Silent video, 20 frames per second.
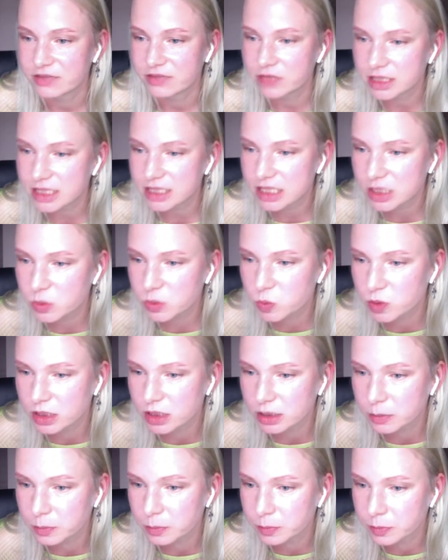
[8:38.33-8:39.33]
17
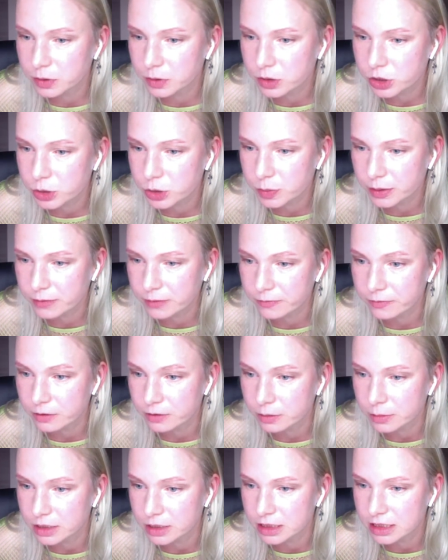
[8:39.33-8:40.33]
won push
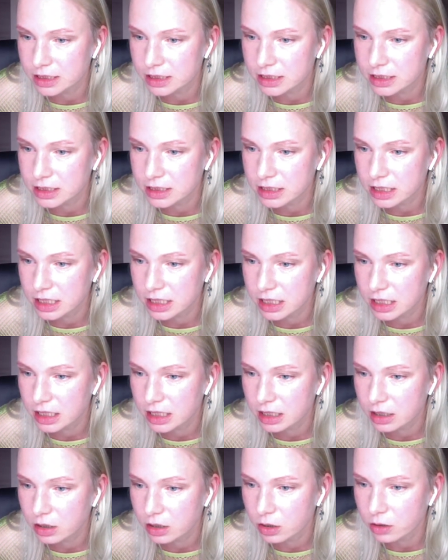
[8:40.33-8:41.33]
performance
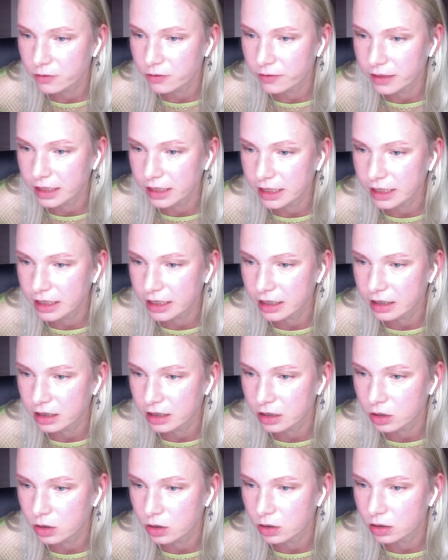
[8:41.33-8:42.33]
of the
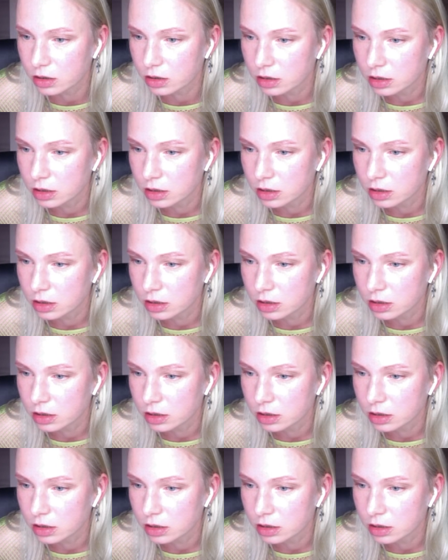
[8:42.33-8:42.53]
year